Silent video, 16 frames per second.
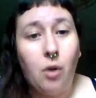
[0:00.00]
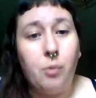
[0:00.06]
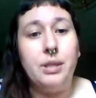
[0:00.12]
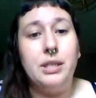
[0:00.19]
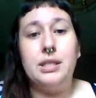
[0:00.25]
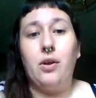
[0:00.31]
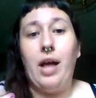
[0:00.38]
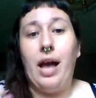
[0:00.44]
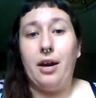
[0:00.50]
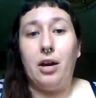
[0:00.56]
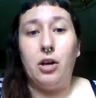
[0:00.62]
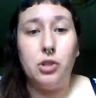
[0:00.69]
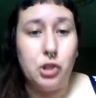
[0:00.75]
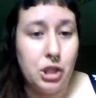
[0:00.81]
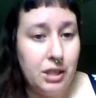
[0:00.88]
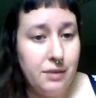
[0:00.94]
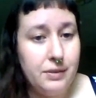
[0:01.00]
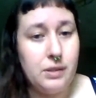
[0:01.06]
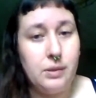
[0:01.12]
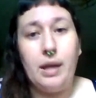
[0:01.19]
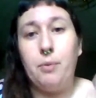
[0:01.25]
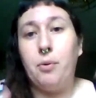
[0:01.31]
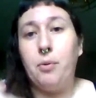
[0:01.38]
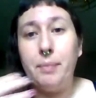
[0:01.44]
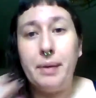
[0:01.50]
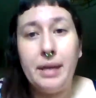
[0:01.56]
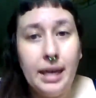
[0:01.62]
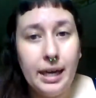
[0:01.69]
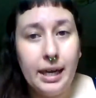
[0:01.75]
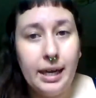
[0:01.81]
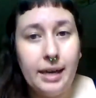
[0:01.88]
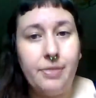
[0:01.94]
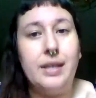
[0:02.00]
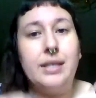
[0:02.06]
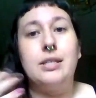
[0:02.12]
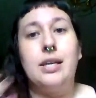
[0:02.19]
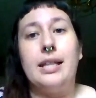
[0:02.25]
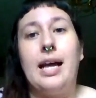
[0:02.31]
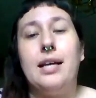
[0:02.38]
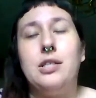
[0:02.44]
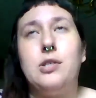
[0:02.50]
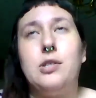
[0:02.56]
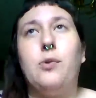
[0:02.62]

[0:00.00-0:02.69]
We still had our chiefs that were meeting and things like that.